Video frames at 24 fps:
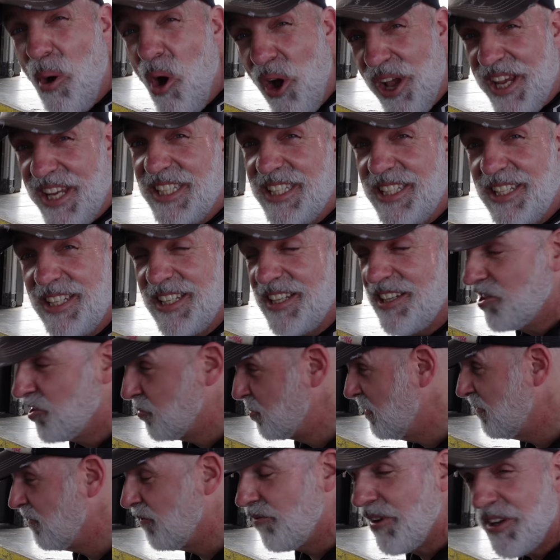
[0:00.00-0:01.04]
bike has
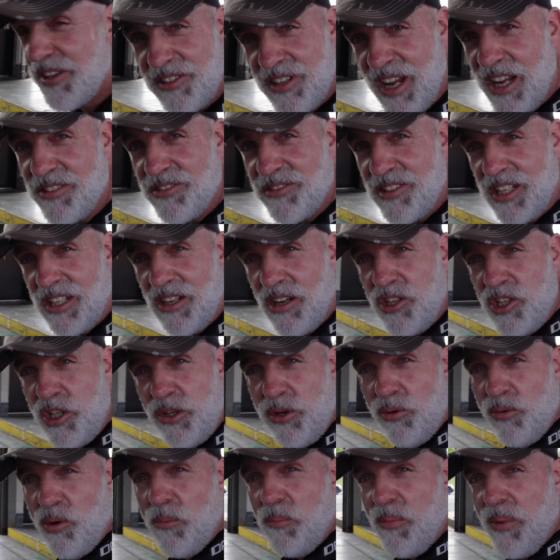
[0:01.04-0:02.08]
been fantastic. I knew
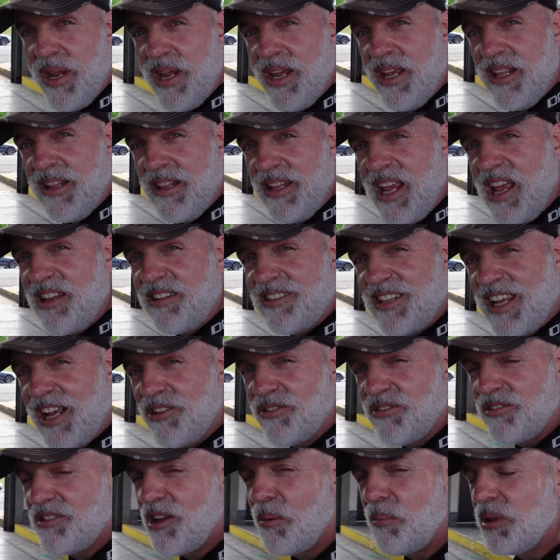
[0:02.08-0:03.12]
it would be. The
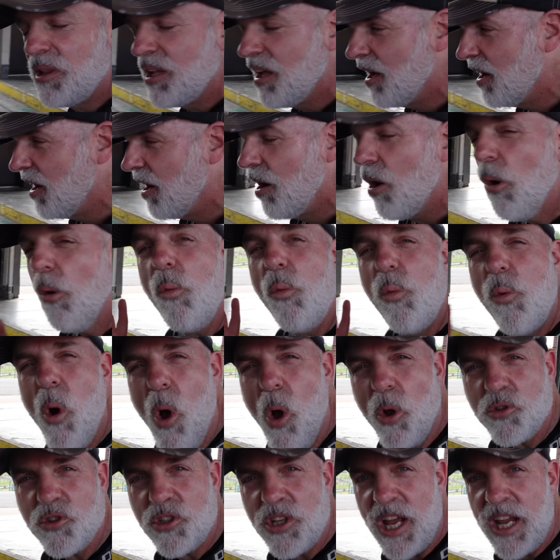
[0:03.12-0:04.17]
S1000RR,
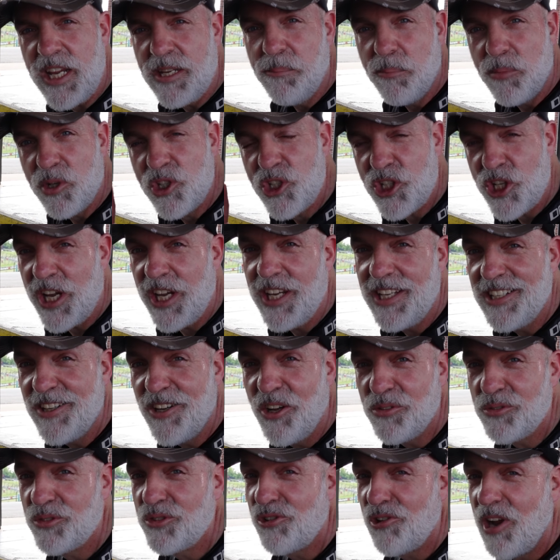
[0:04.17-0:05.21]
what a machine
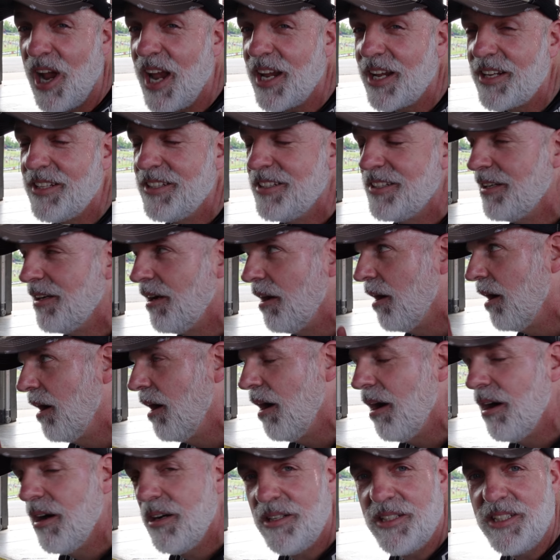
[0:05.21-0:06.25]
on track.
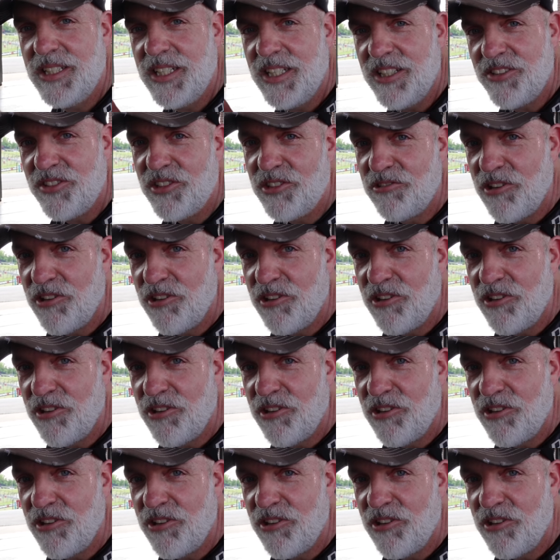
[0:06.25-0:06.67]
Oh, it's